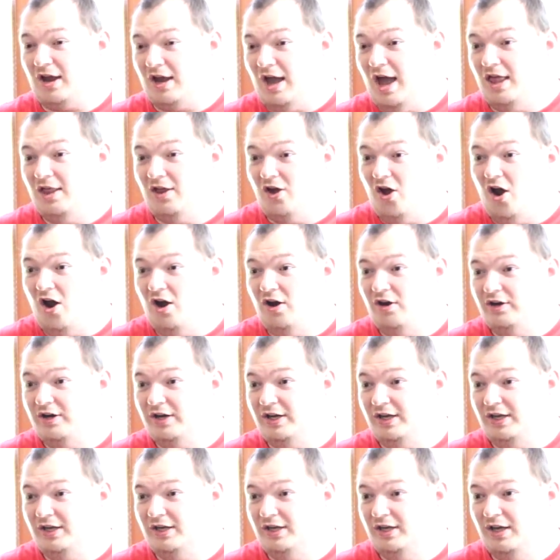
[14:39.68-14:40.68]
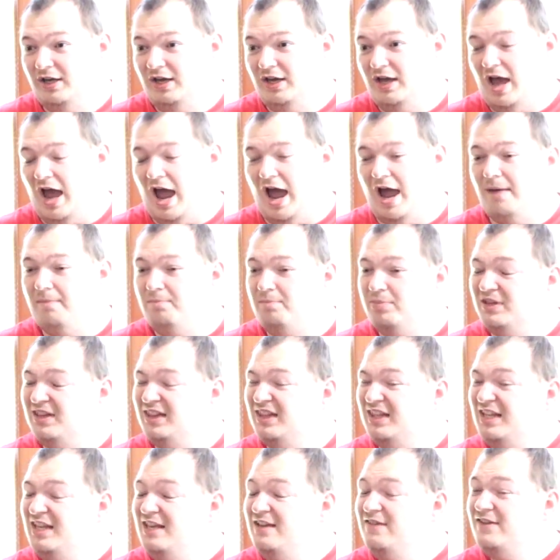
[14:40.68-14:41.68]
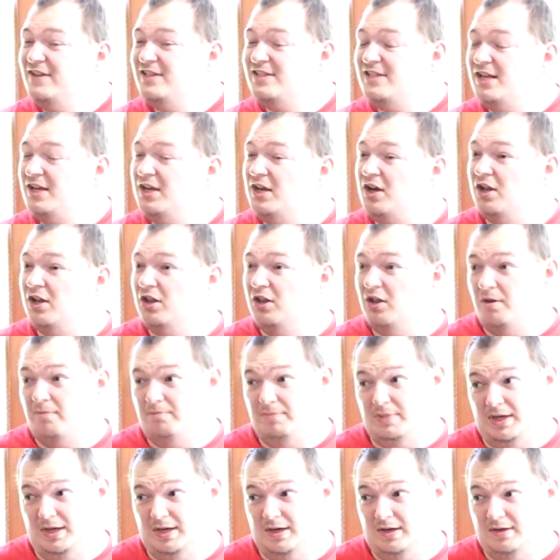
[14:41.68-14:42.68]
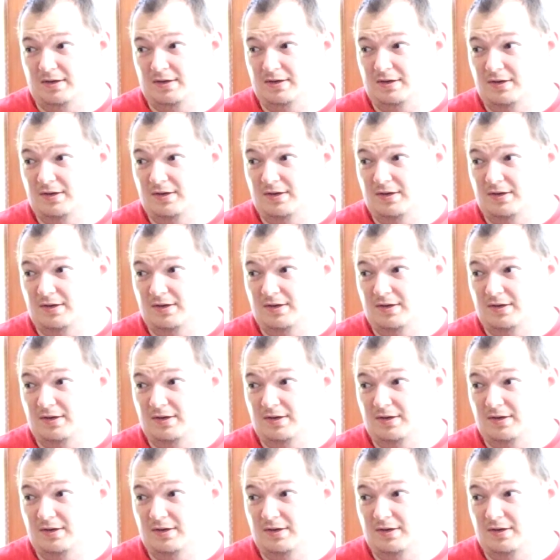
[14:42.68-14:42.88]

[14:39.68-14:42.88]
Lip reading: Kalahari, I believe, is in Columbia.